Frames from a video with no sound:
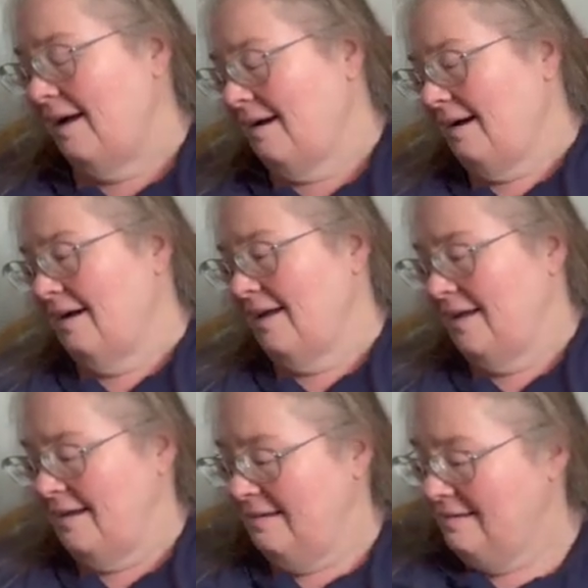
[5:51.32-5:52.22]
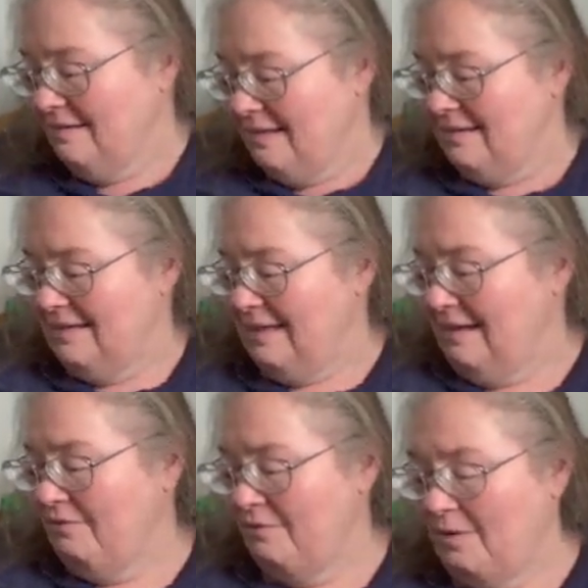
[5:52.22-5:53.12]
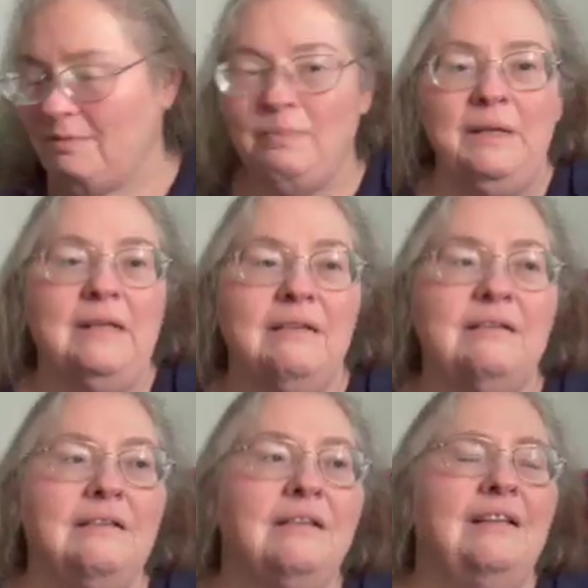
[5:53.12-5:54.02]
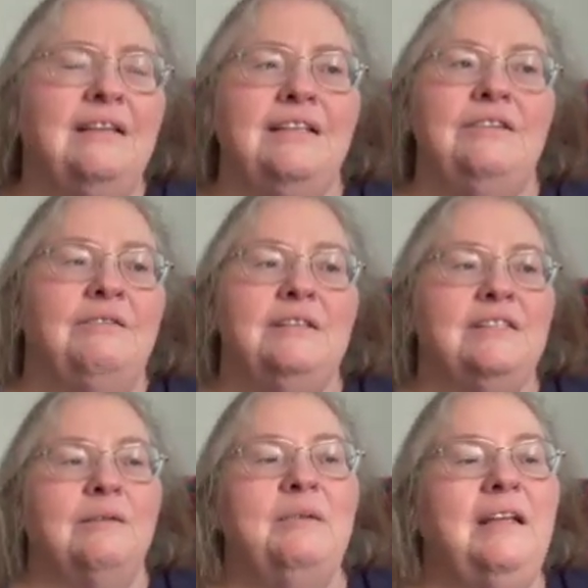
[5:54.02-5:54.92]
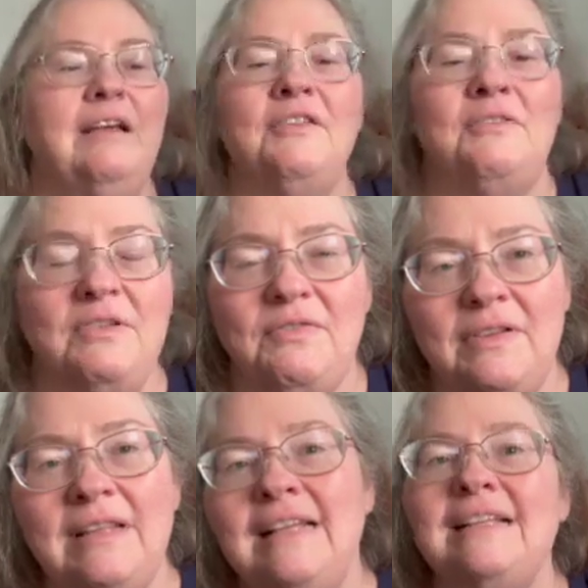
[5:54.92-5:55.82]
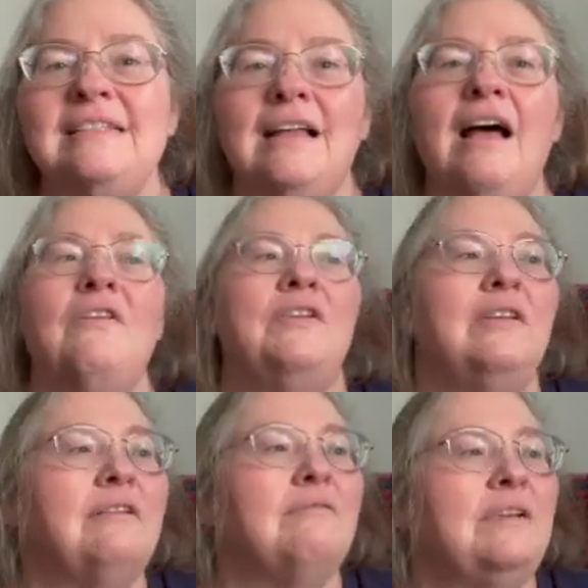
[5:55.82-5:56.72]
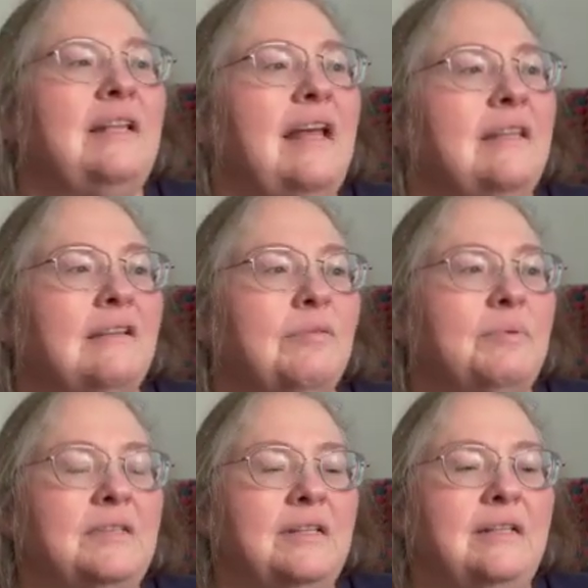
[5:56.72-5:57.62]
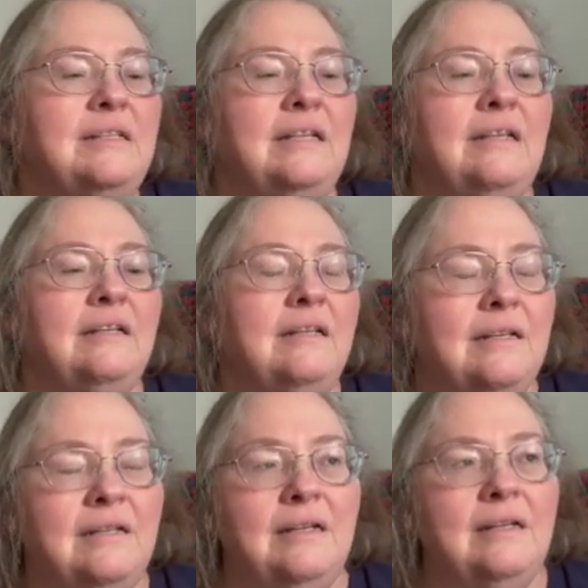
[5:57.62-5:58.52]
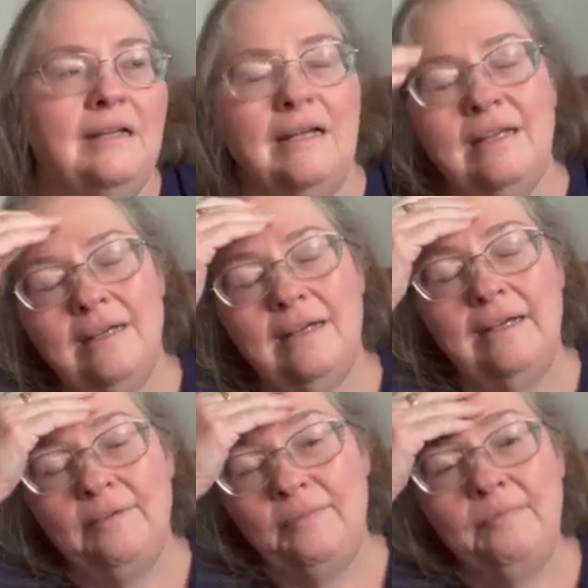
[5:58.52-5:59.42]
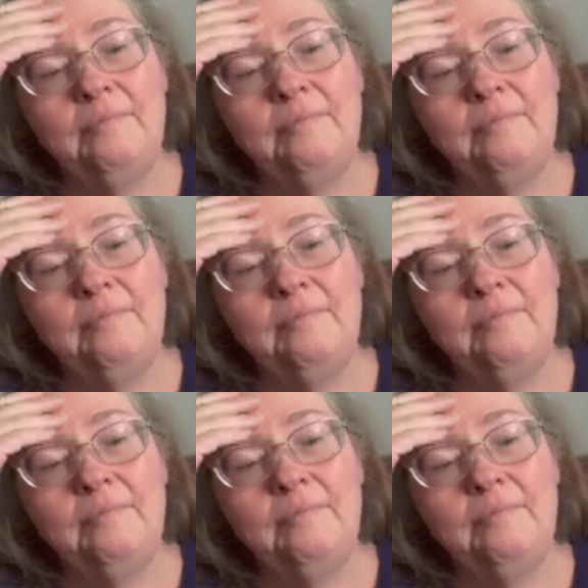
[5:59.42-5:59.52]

I said, I've been doing so many other different things that I haven't really had the opportunity. And